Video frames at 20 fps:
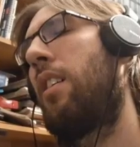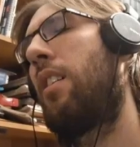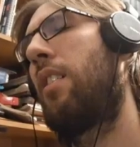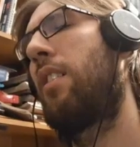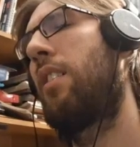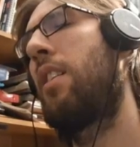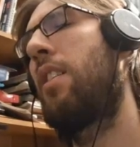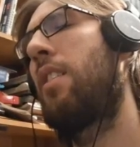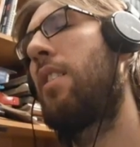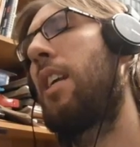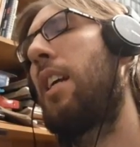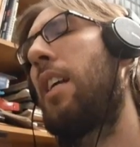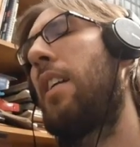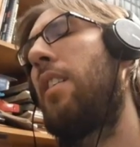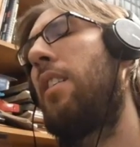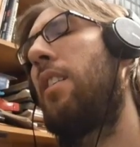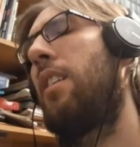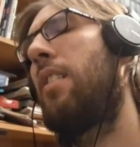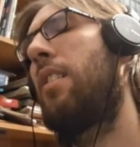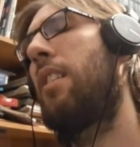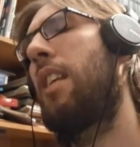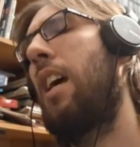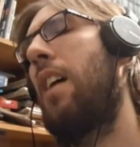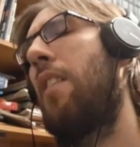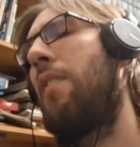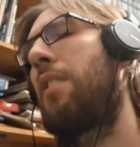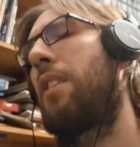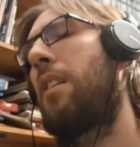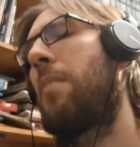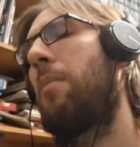Didn't Signalis
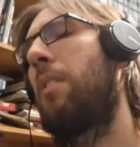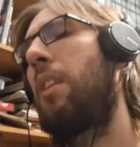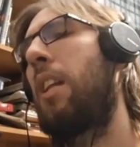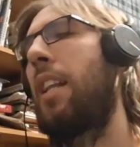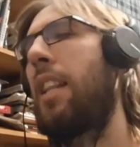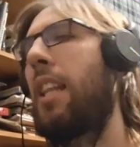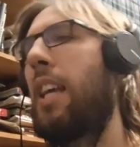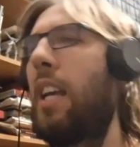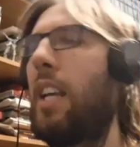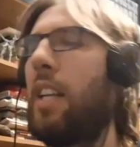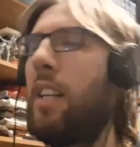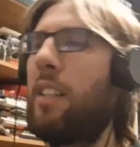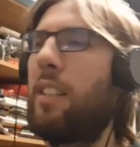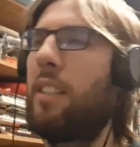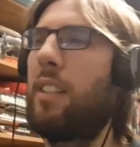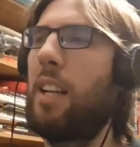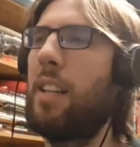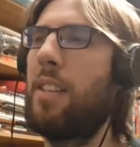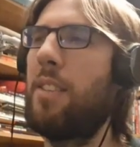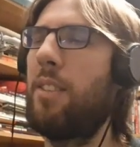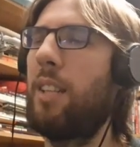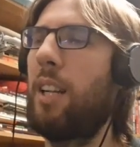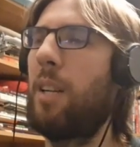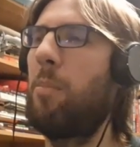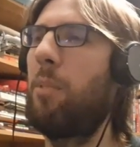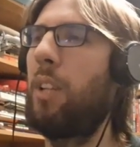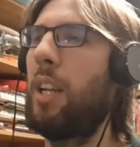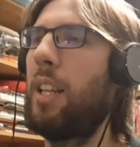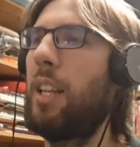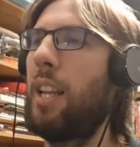have something like that? I still gotta
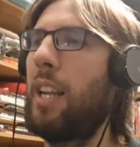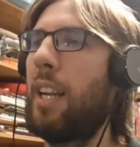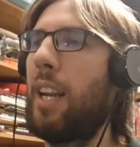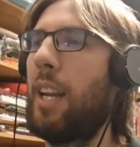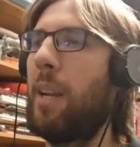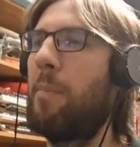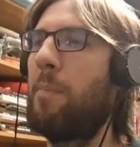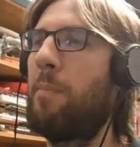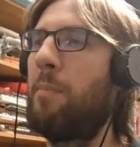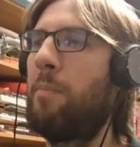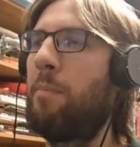play that game.